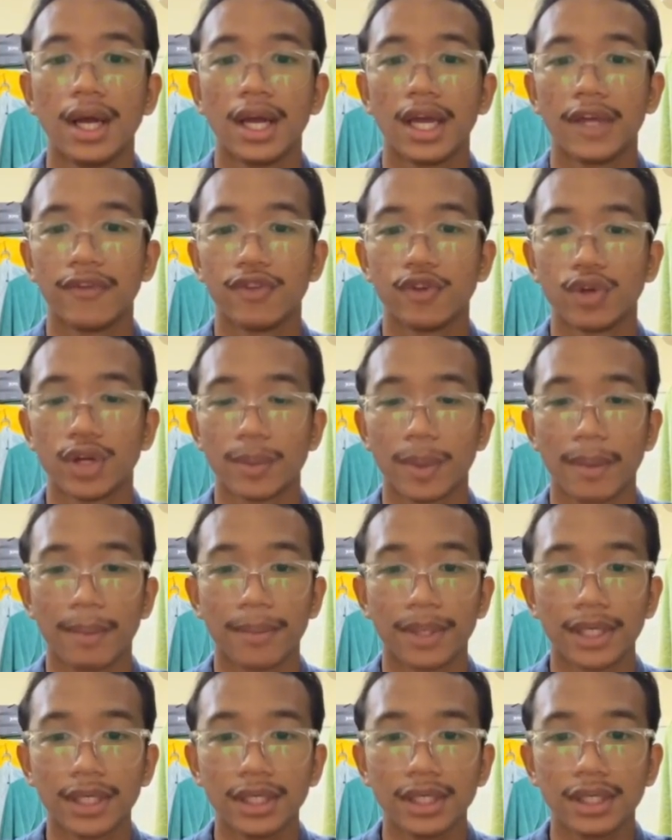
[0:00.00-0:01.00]
If you
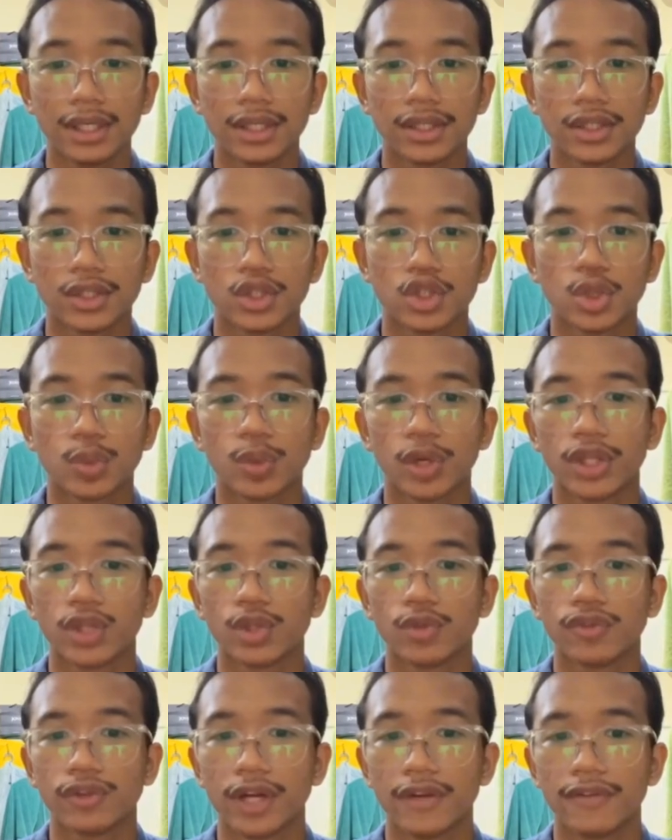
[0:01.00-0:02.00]
remember,
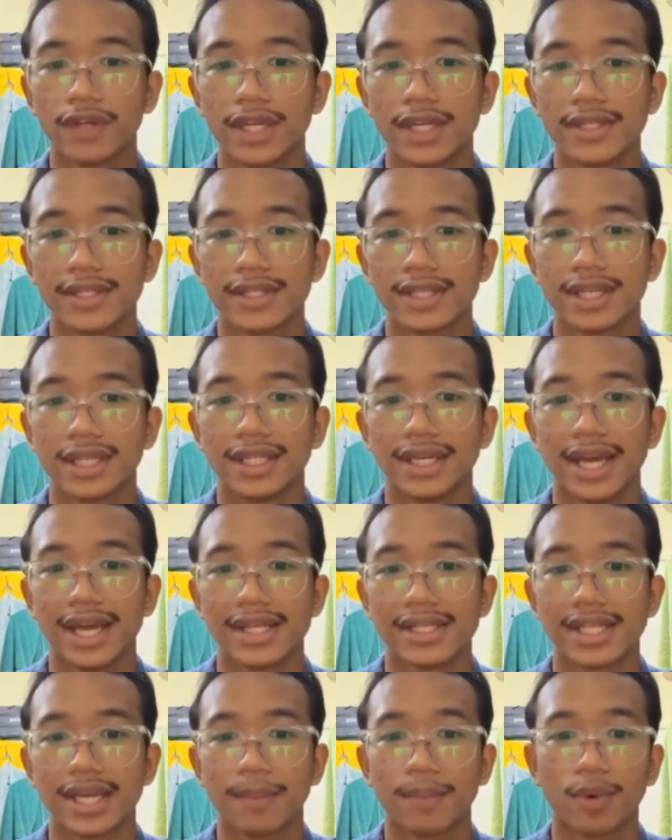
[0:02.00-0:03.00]
2.25 is the
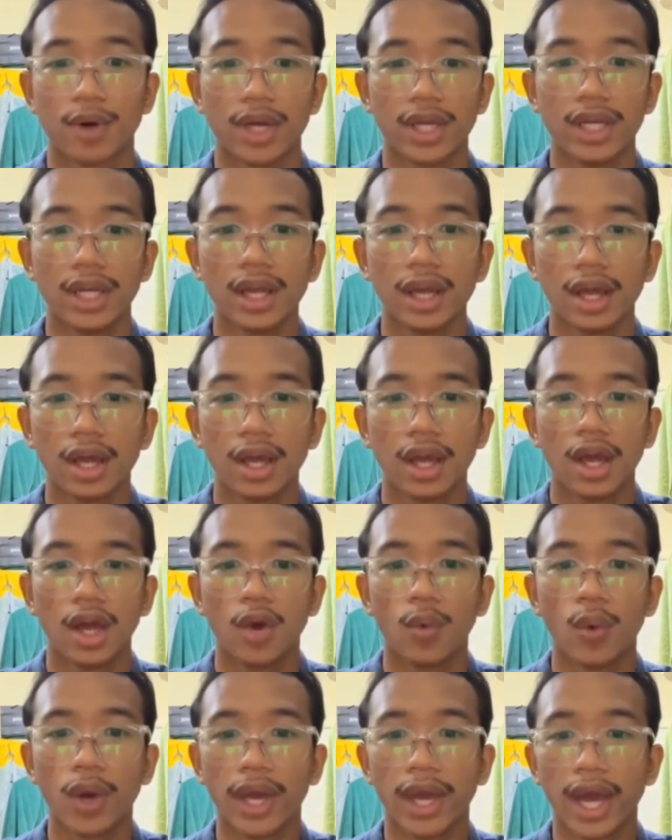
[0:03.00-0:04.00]
exact point
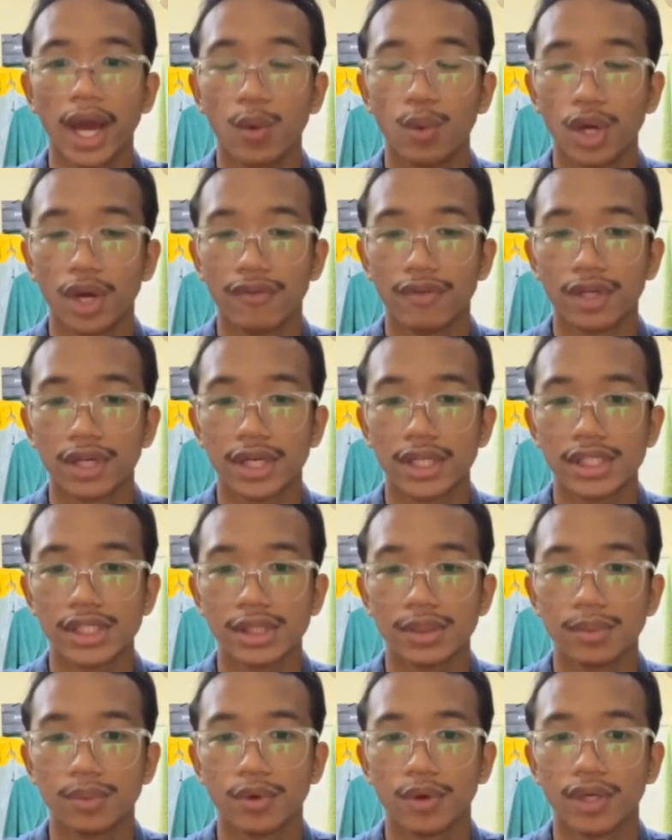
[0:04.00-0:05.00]
where our average
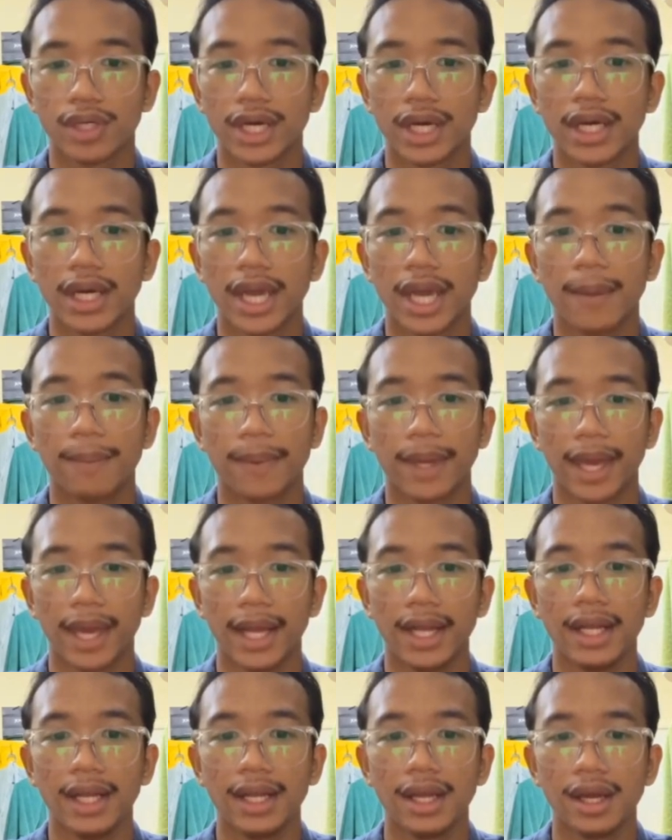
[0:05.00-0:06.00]
product
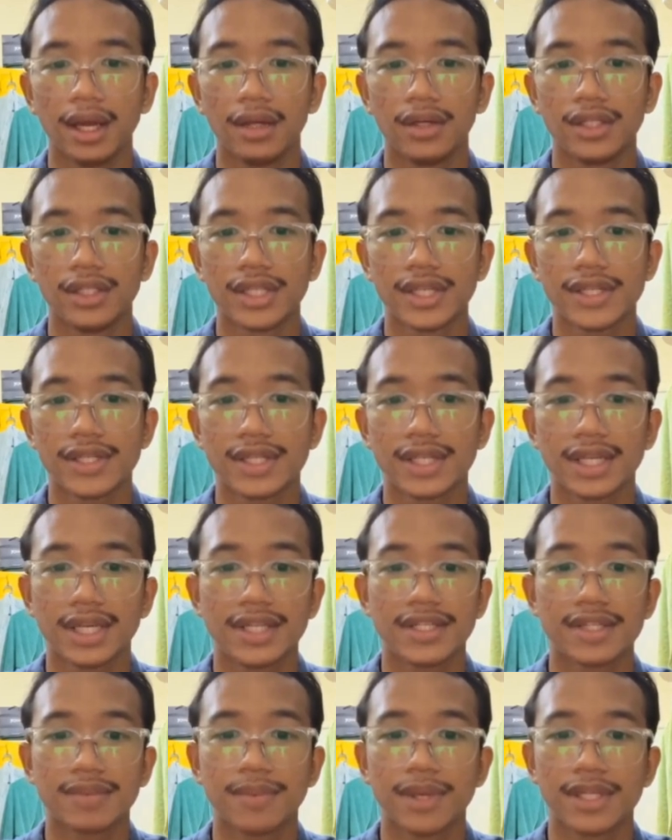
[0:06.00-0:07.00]
APL reaches
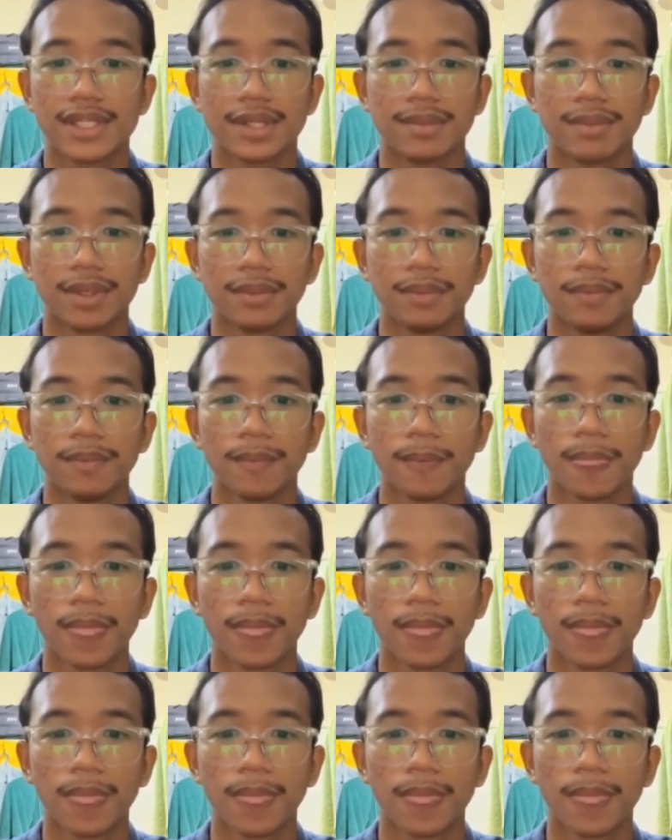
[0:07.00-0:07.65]
its maximum,